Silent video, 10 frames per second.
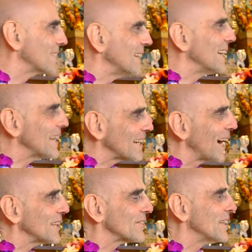hey
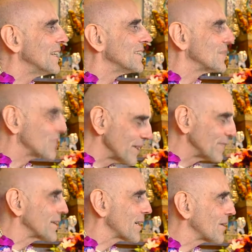guys,
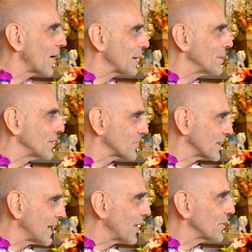if you got an argument, just
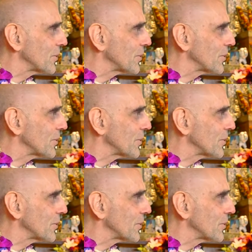get out here